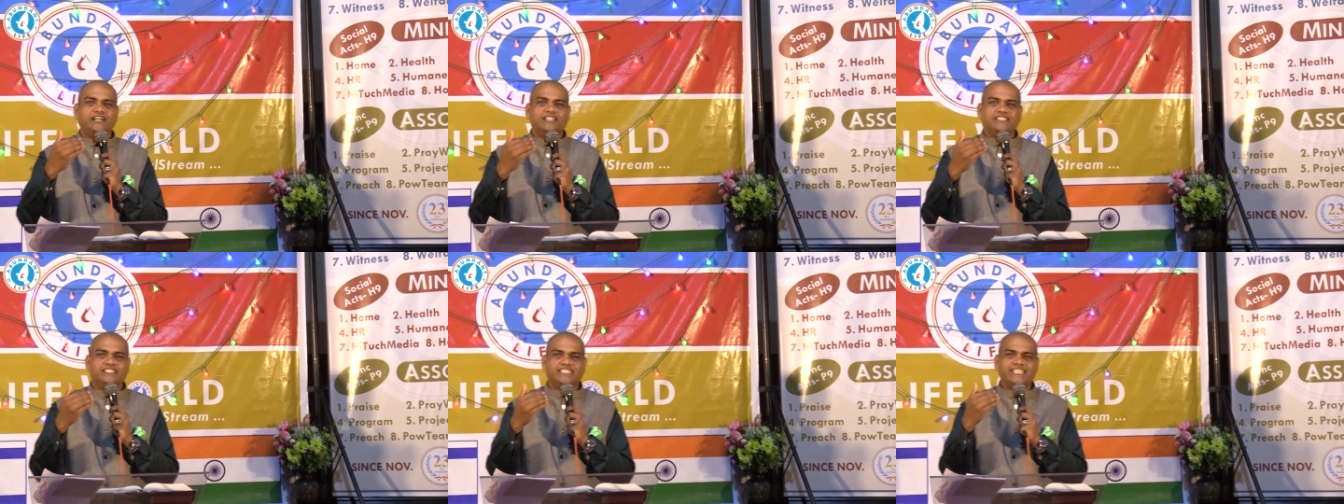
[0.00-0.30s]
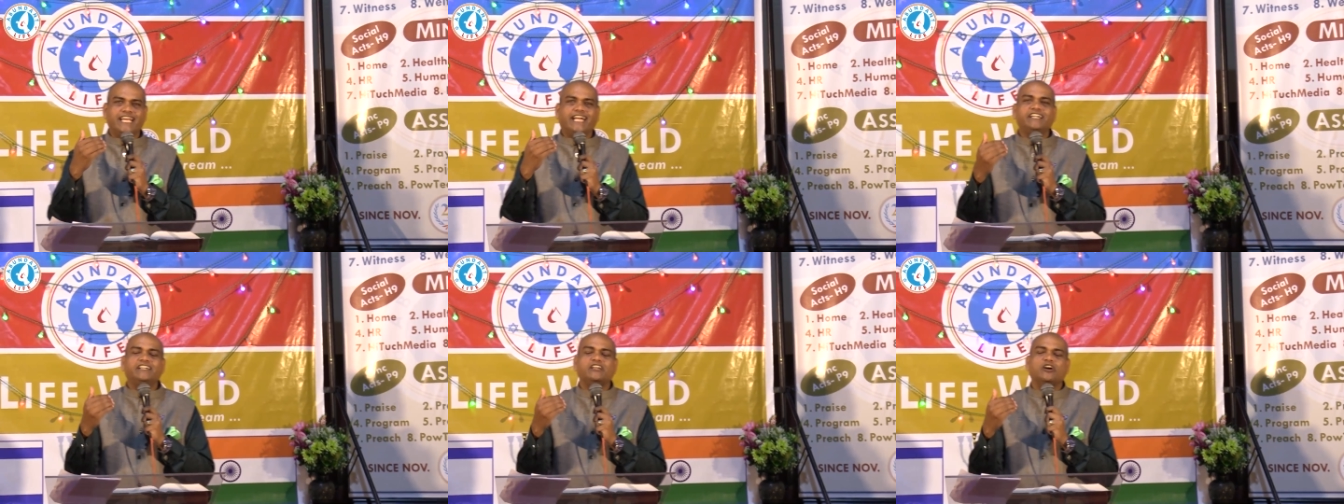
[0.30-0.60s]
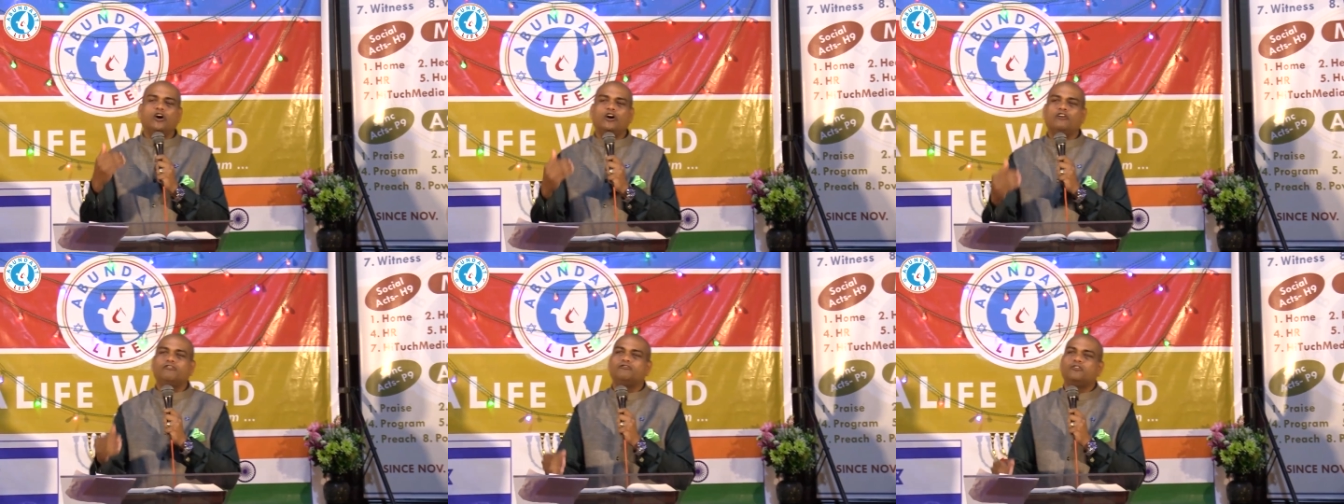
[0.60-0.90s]
a set
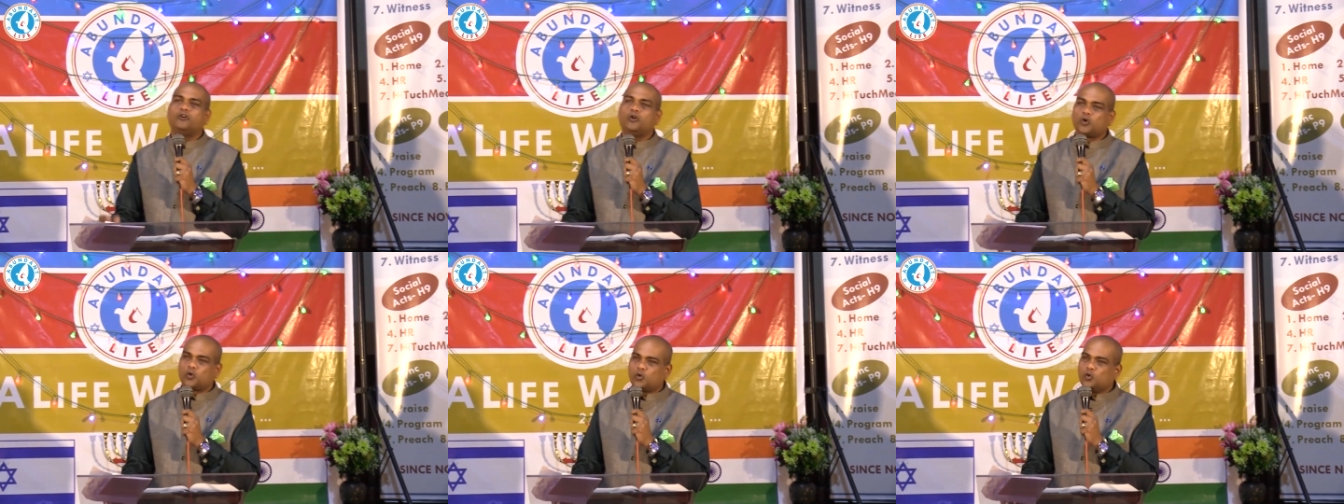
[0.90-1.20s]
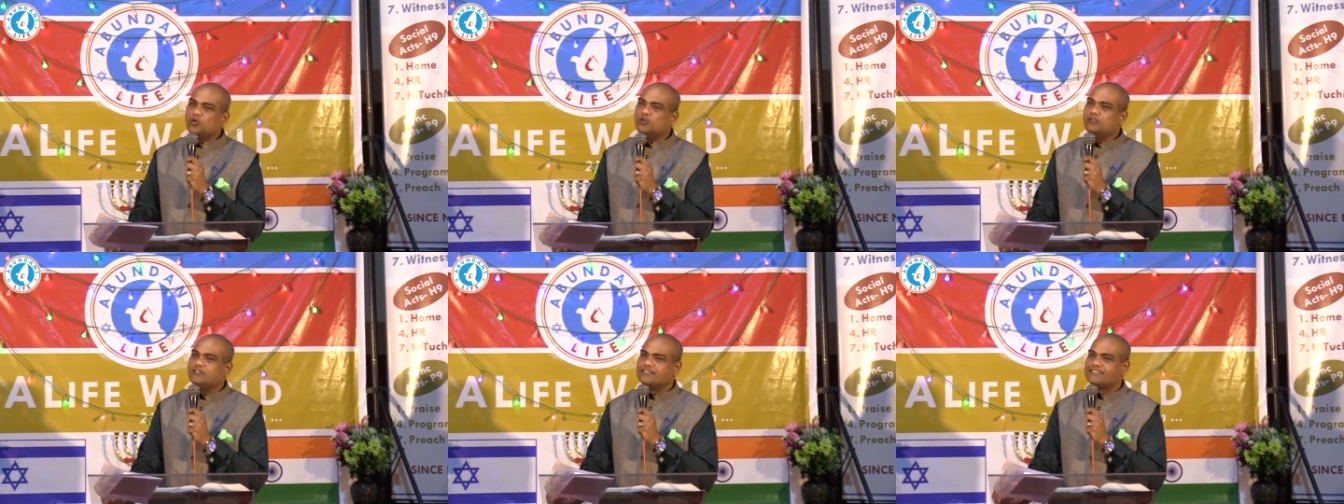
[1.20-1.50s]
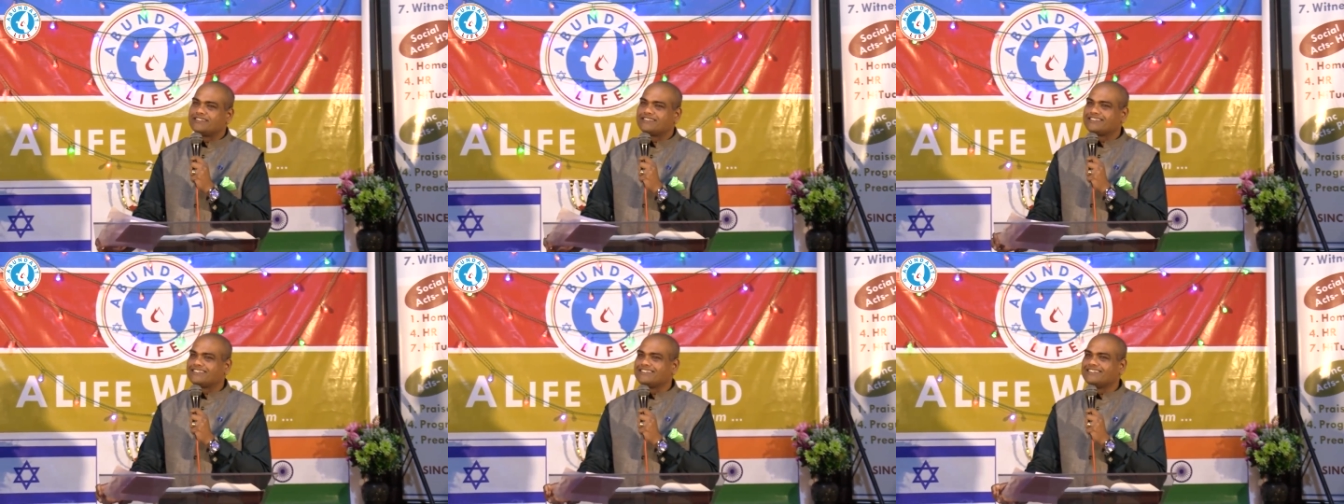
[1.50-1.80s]
of
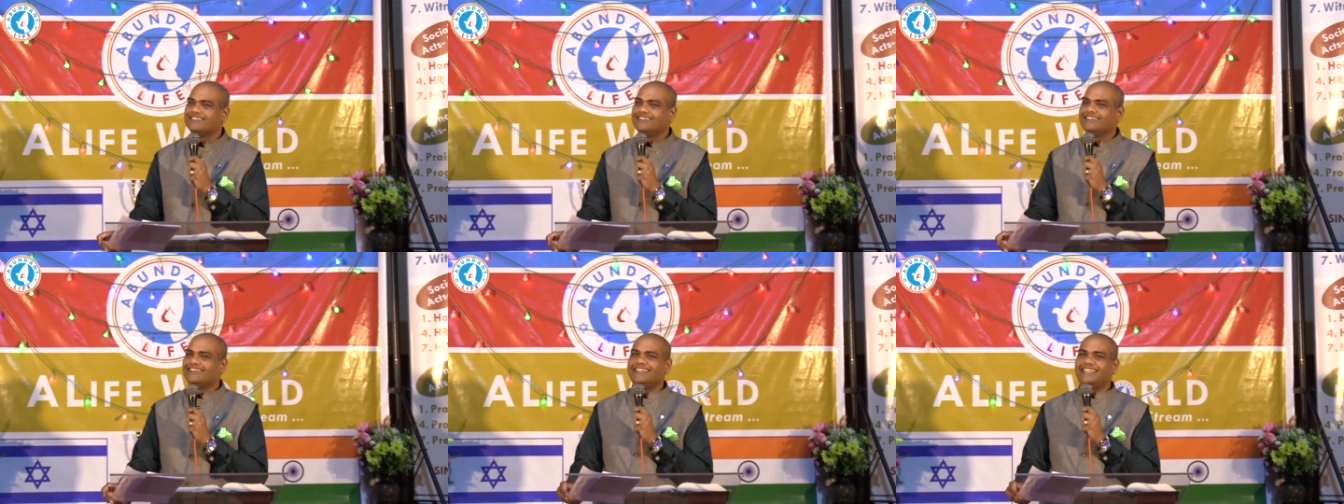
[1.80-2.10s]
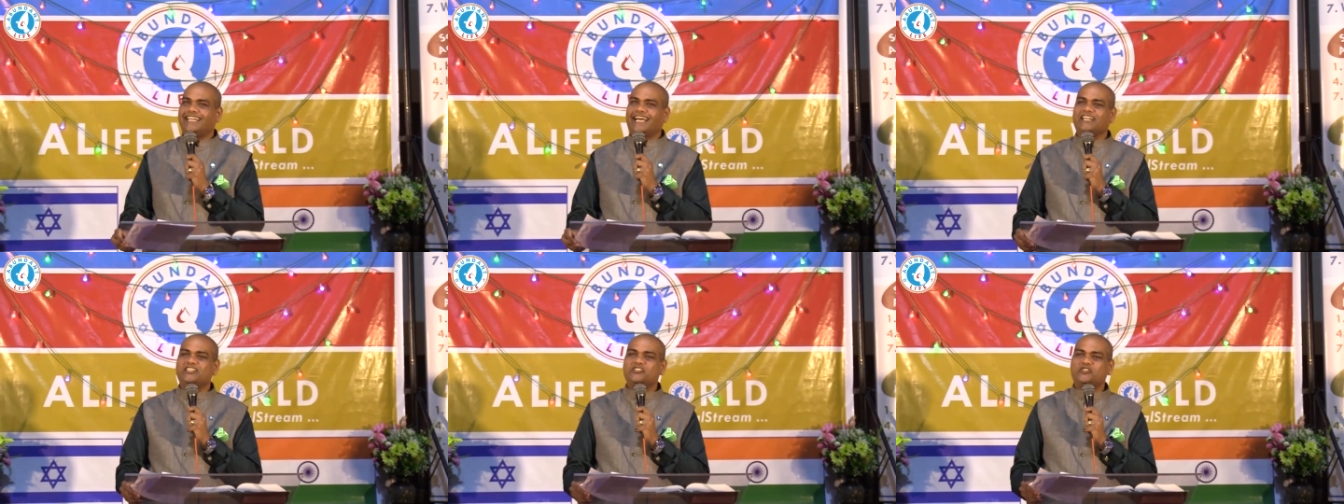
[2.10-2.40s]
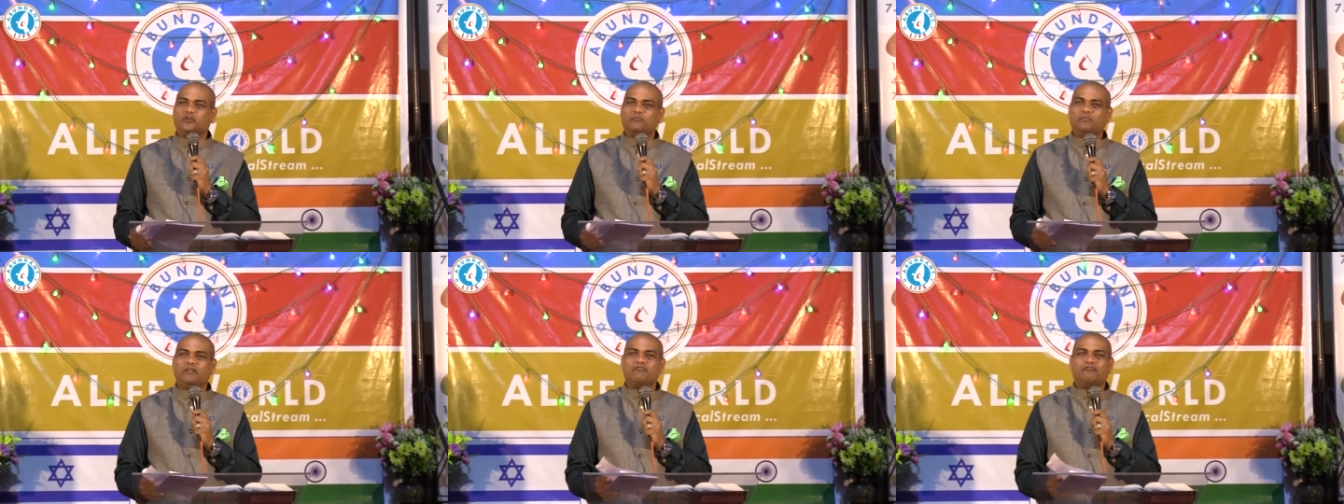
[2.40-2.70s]
rules that
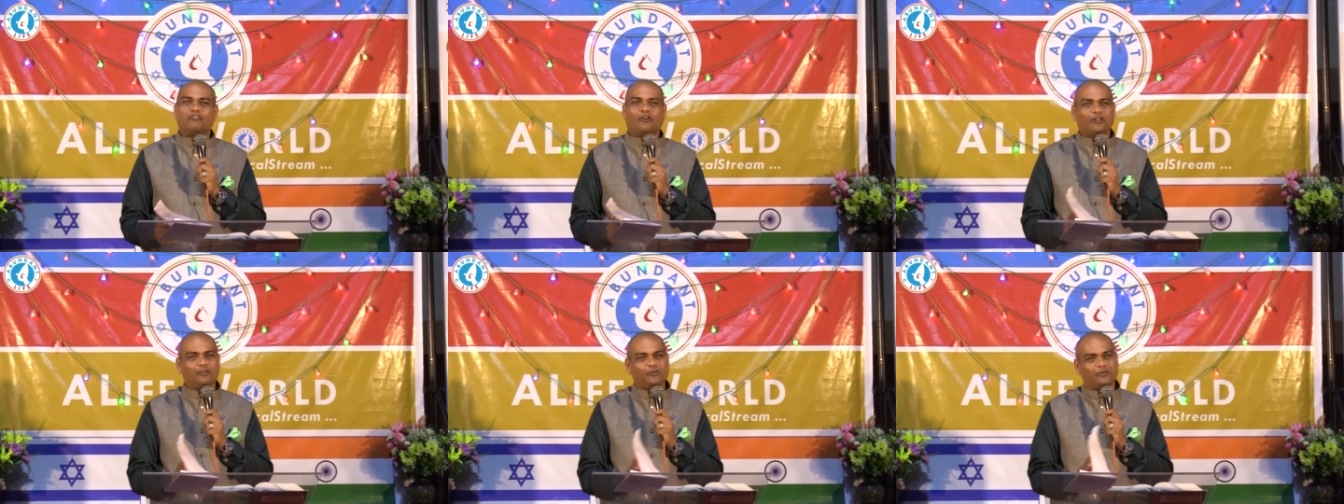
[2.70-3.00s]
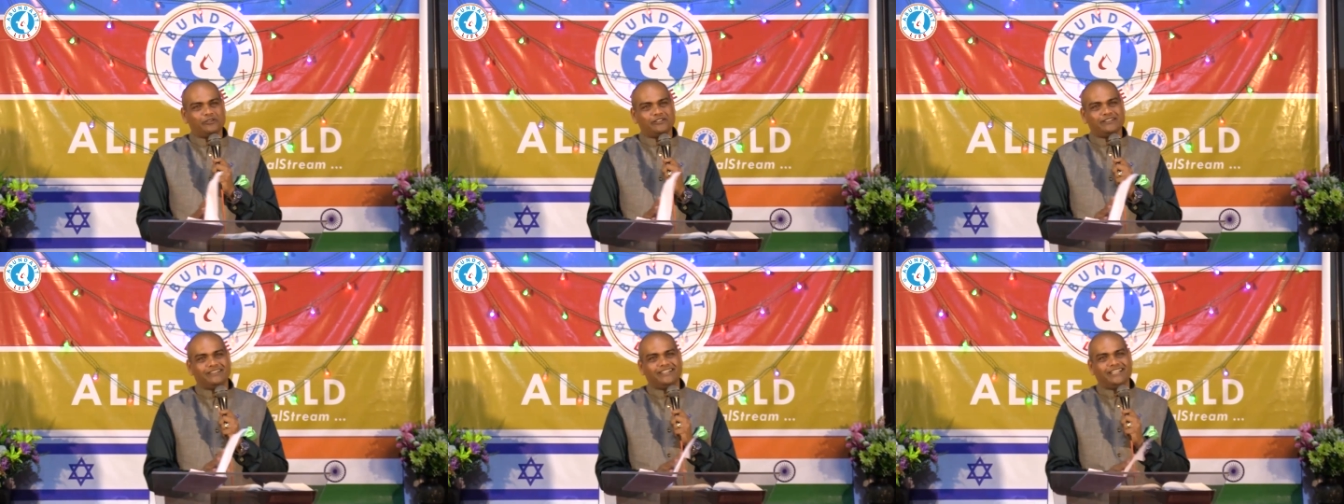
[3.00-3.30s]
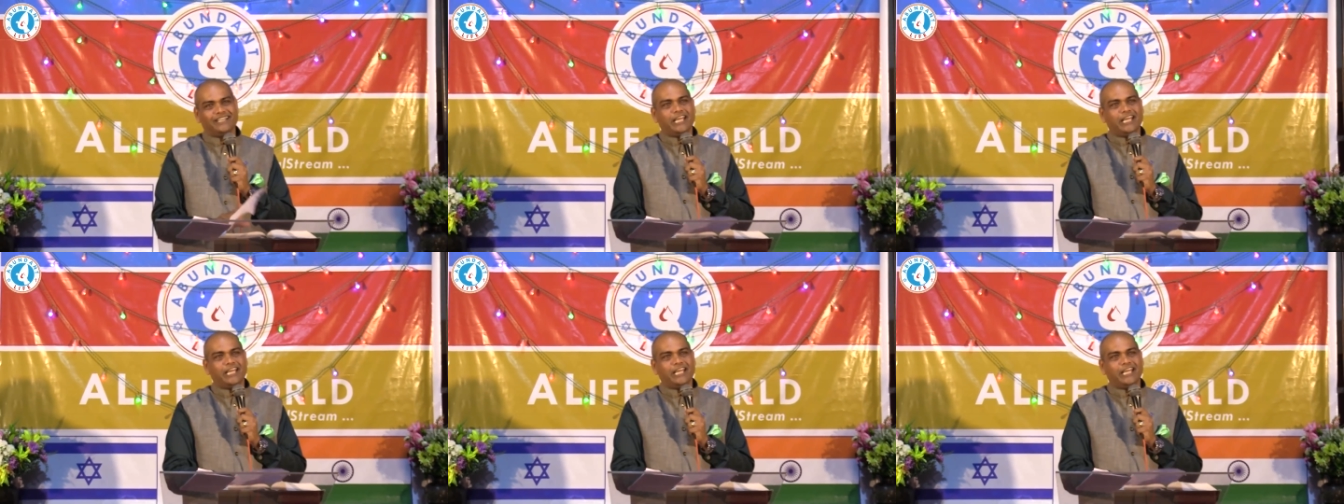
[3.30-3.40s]
should be followed.